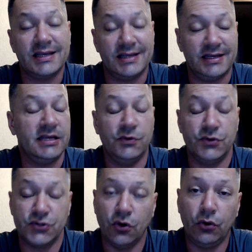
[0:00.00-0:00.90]
he
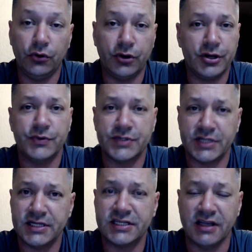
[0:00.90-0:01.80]
was older, he was
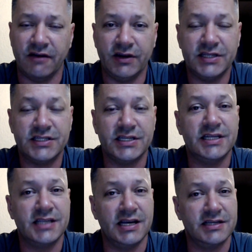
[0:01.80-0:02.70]
in his 70s, and he
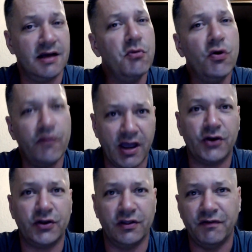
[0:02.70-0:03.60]
says, I'm moving
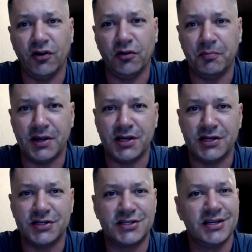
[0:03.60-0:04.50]
out to the
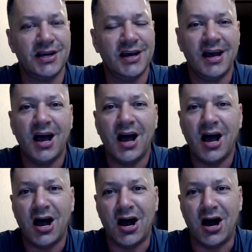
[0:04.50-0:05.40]
Philippines,
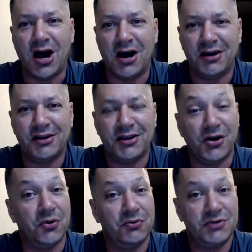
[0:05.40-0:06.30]

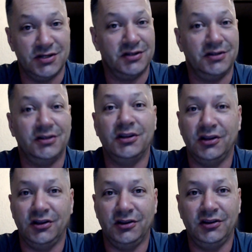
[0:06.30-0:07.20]
to
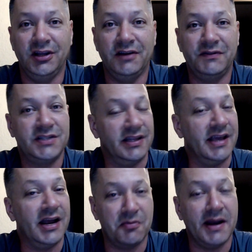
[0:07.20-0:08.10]
live to the
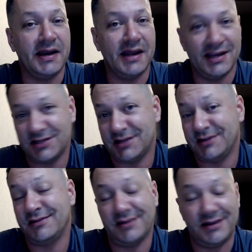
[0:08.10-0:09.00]
end of my days
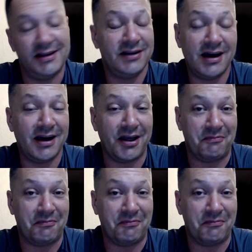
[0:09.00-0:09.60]
and die.